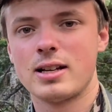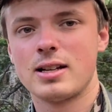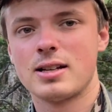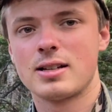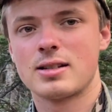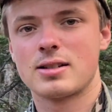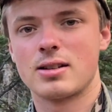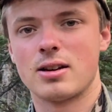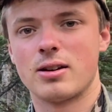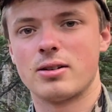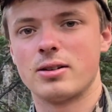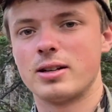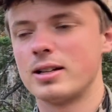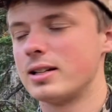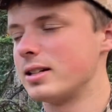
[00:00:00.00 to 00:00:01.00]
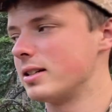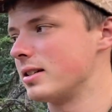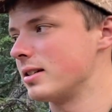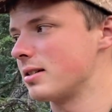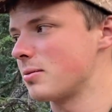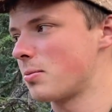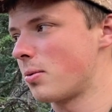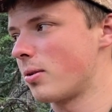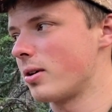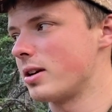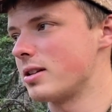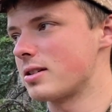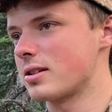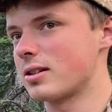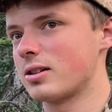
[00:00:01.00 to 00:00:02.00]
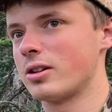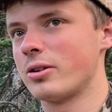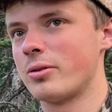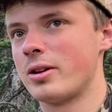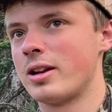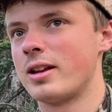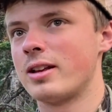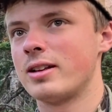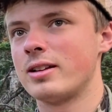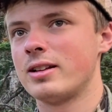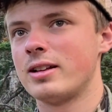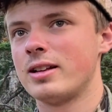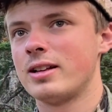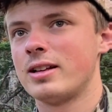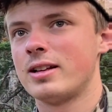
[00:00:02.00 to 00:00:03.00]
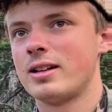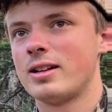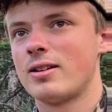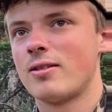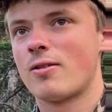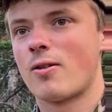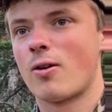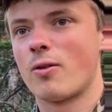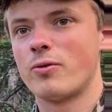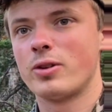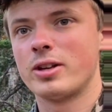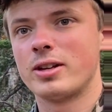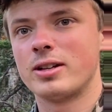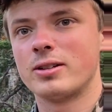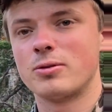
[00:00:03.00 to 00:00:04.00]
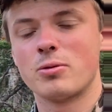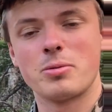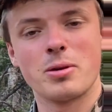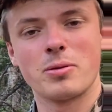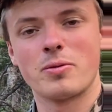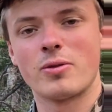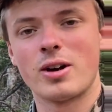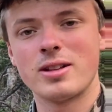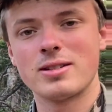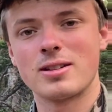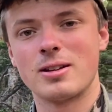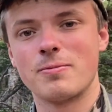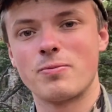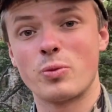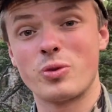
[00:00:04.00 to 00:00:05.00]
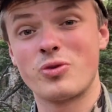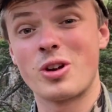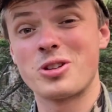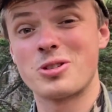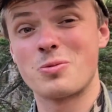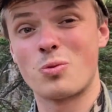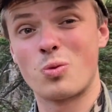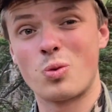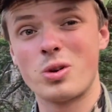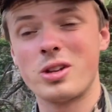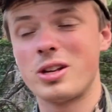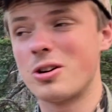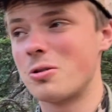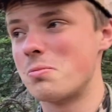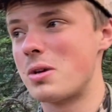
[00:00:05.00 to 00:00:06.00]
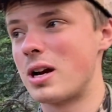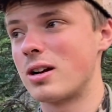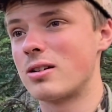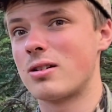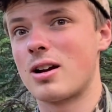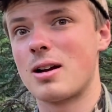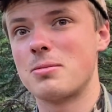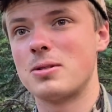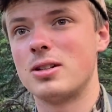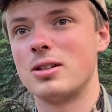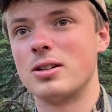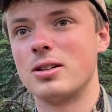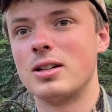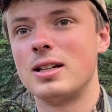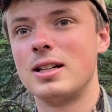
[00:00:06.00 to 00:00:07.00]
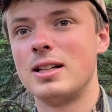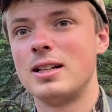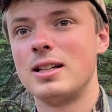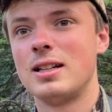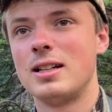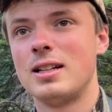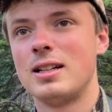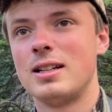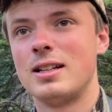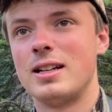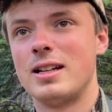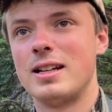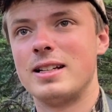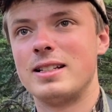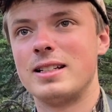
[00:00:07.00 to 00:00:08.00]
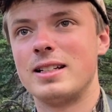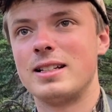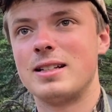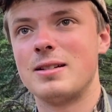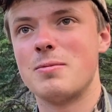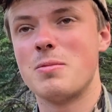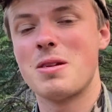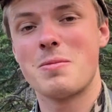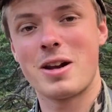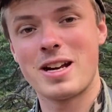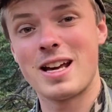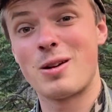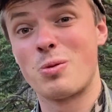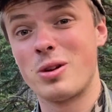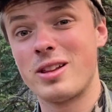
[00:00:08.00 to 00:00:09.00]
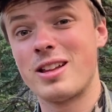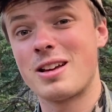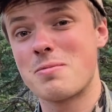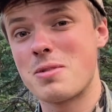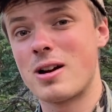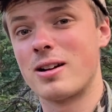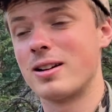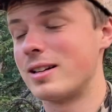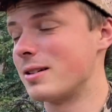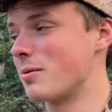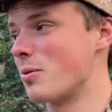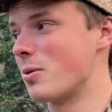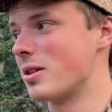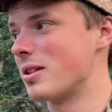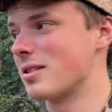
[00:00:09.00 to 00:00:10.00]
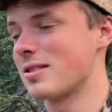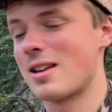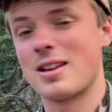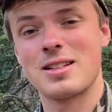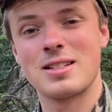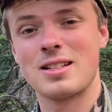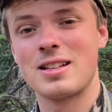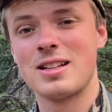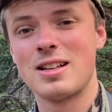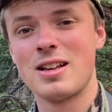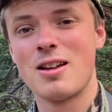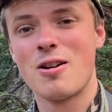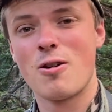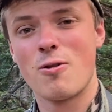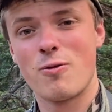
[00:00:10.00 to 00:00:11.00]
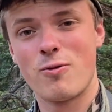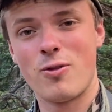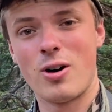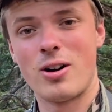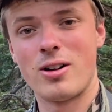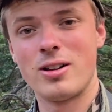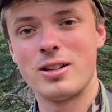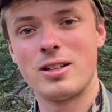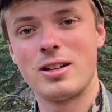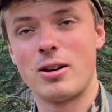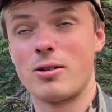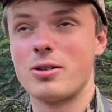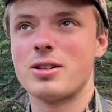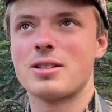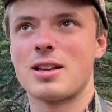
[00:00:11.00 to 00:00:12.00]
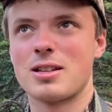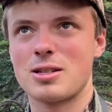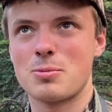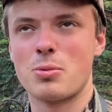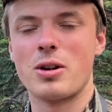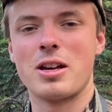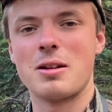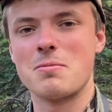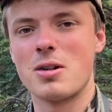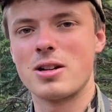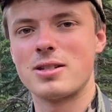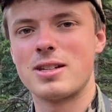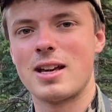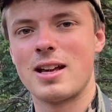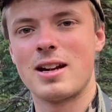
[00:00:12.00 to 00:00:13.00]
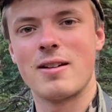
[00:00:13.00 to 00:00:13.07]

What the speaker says: So it's pretty secluded. Hopefully we'll be able to find some. We found some really old bear crap too. And me and my dad really like bear hunting. We went this last spring in Montana.